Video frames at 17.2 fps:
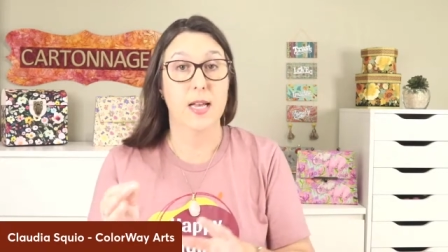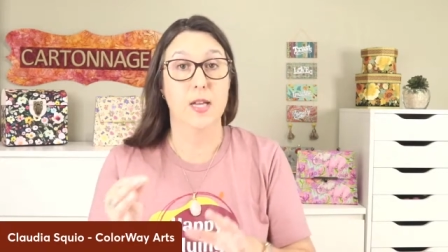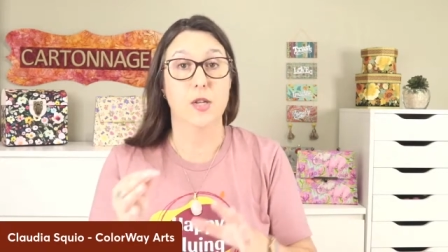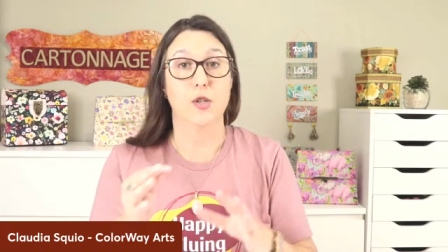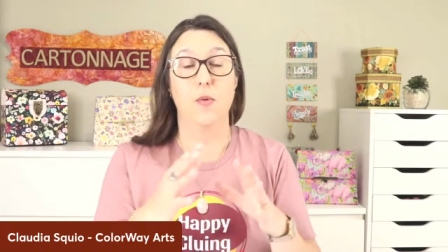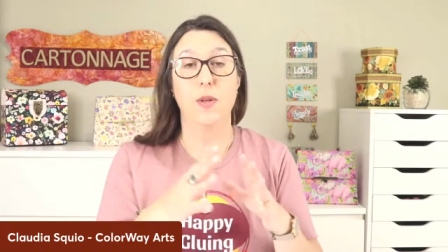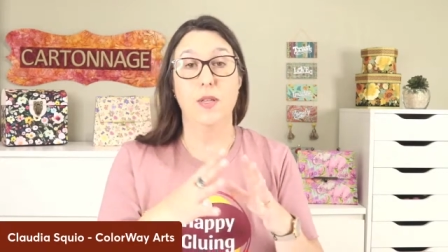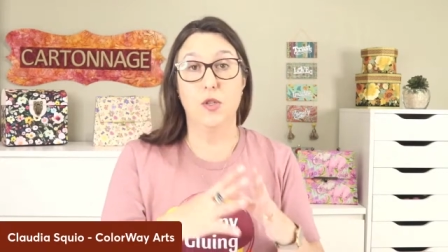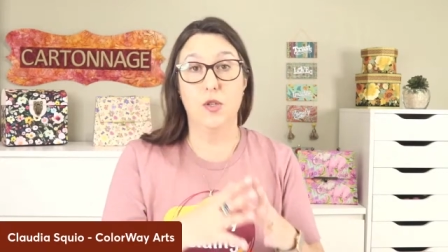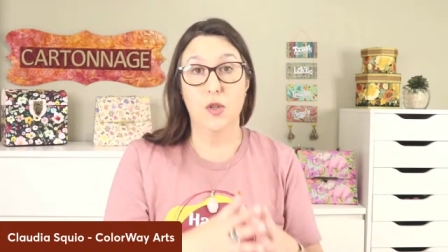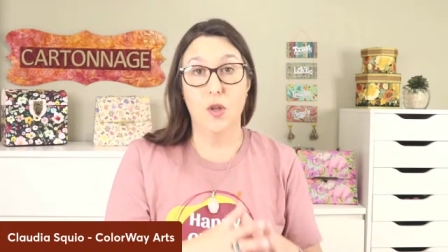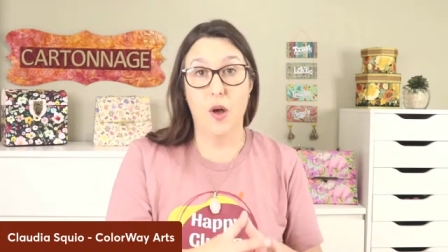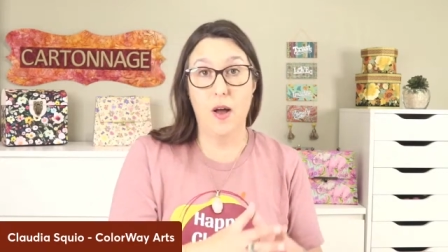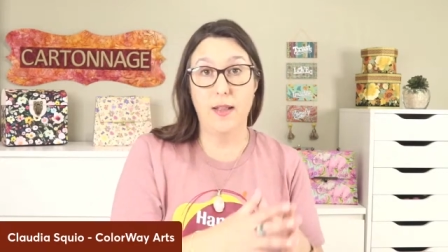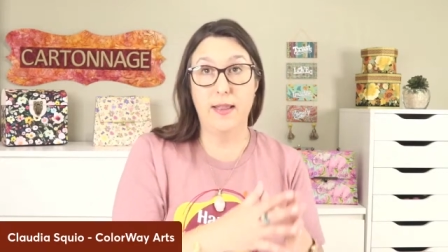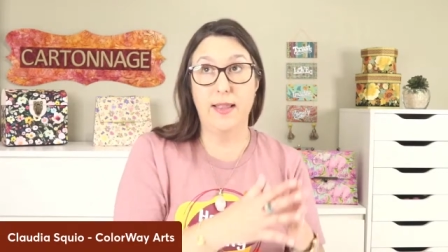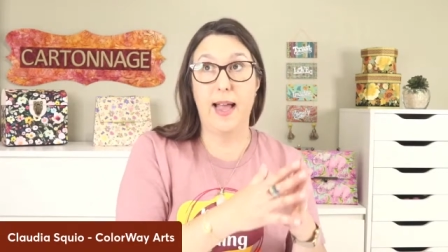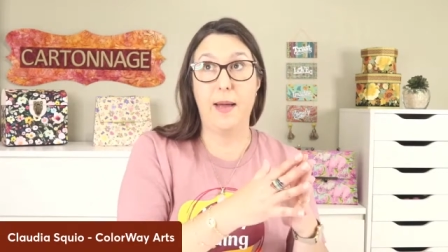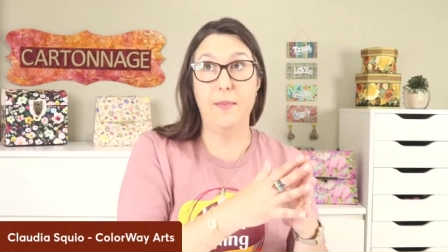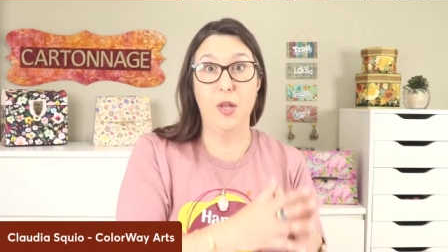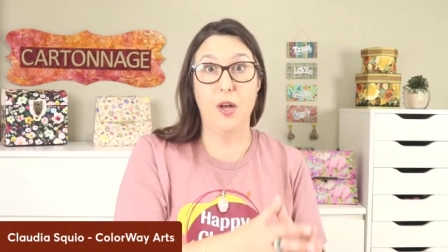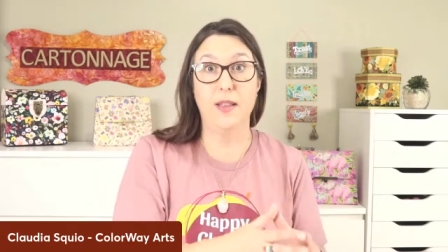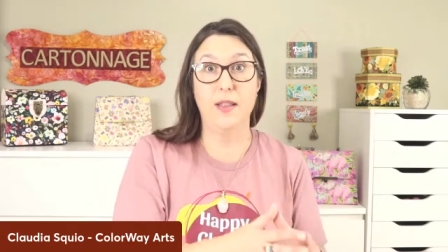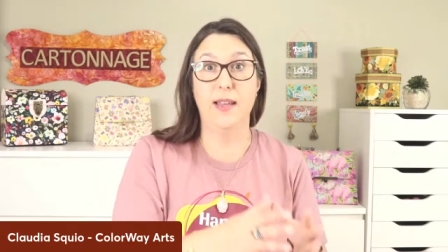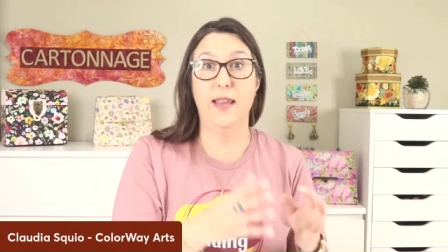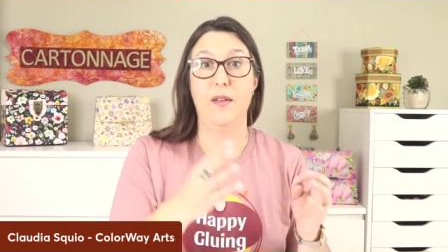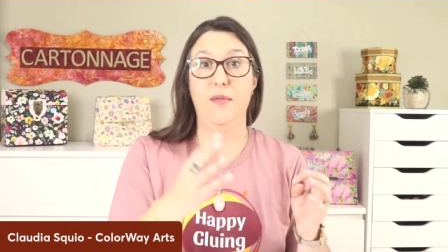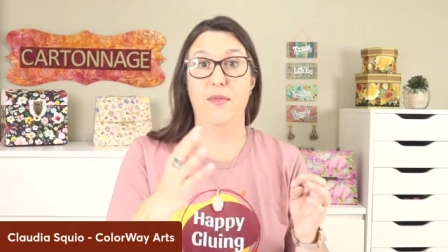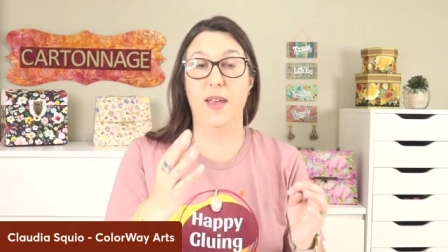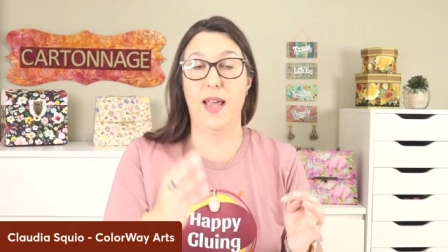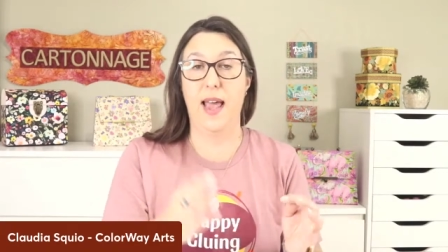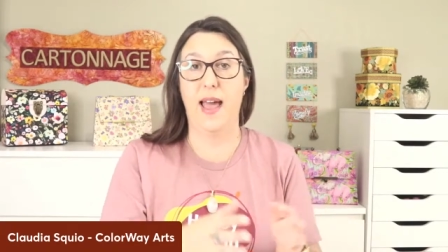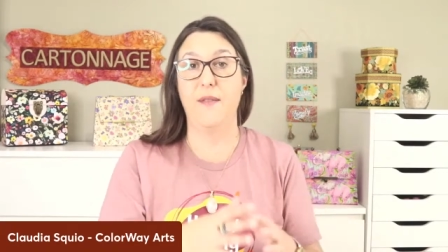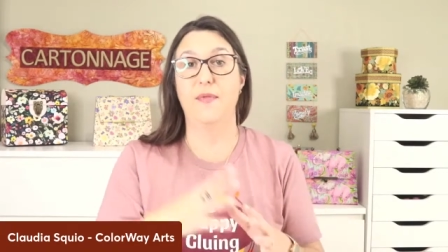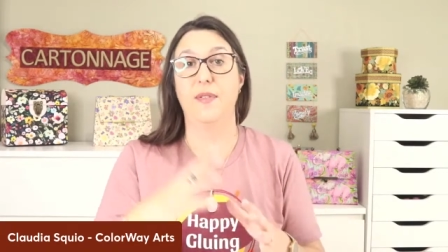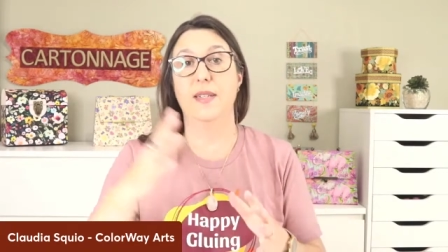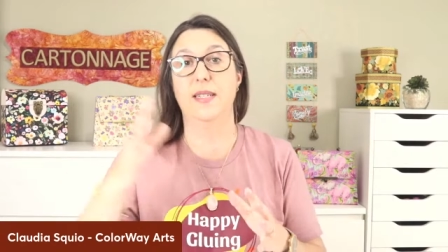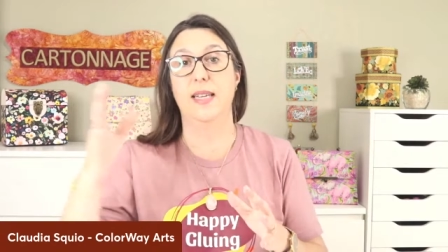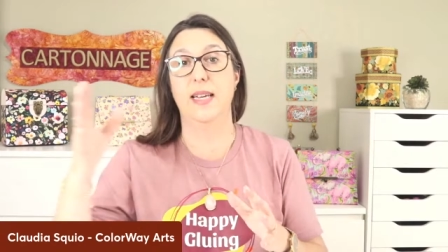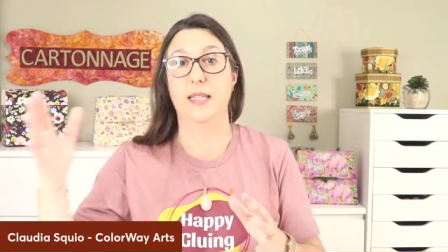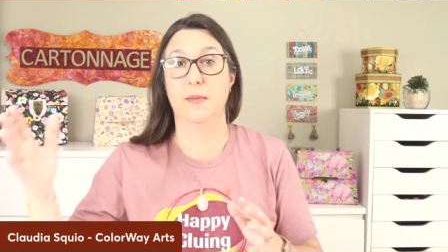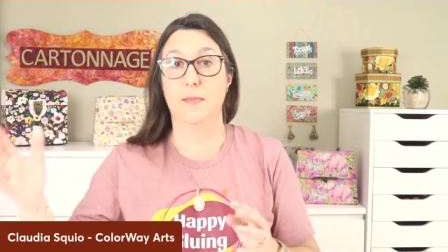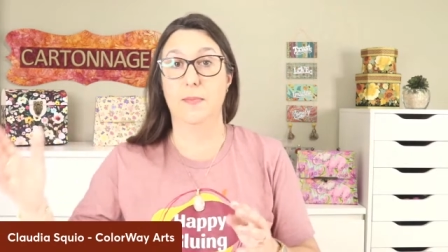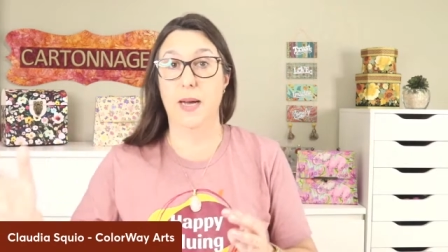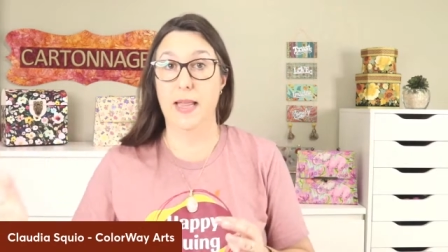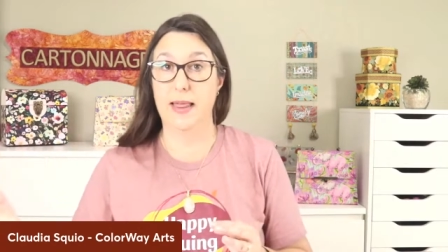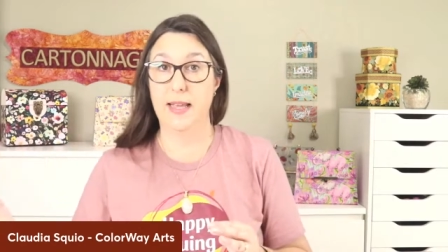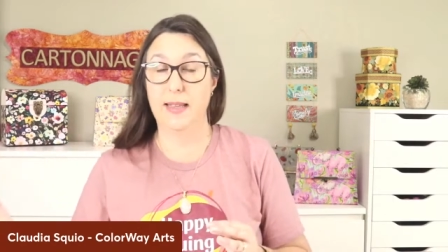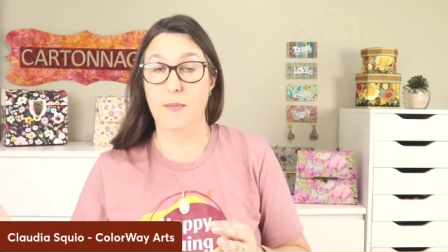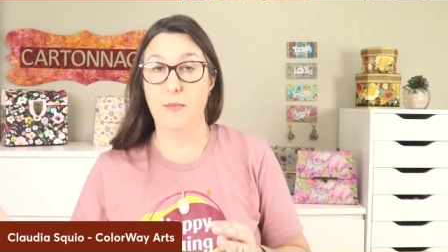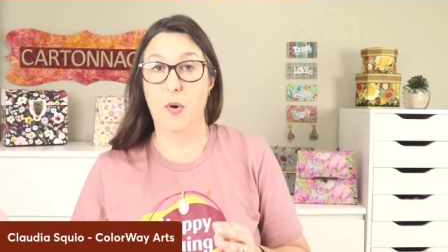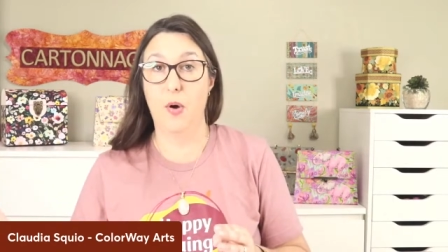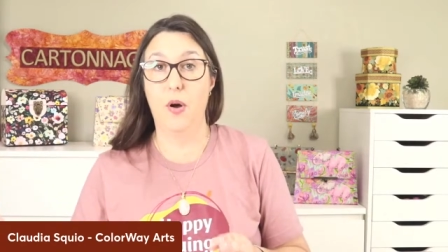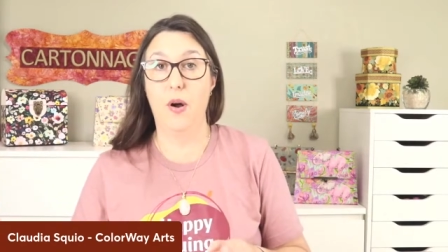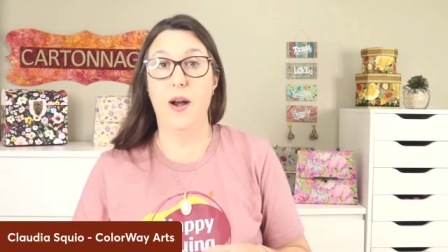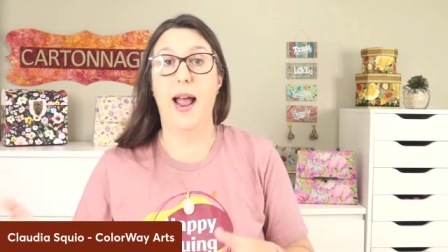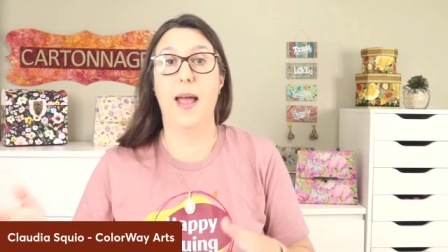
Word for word: so it's not, I'm not giving every six months anymore.